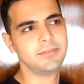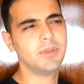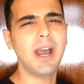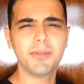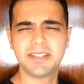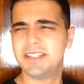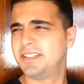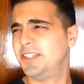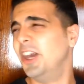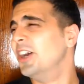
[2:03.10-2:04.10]
Wow, this
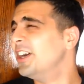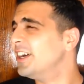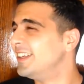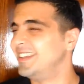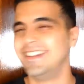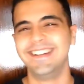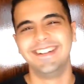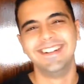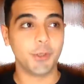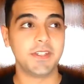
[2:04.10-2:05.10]
is good.
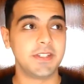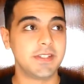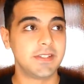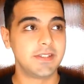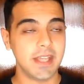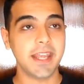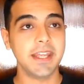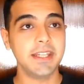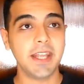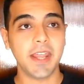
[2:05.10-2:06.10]
So the
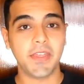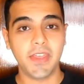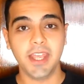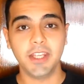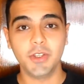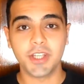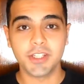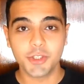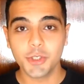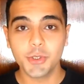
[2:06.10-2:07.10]
second thing you
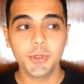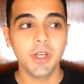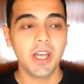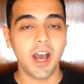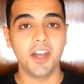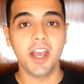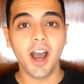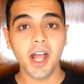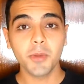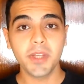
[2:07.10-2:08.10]
can do on a
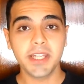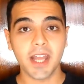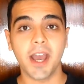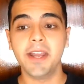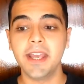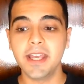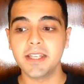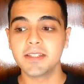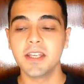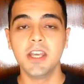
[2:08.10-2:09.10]
Halloween night
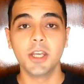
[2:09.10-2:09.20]
is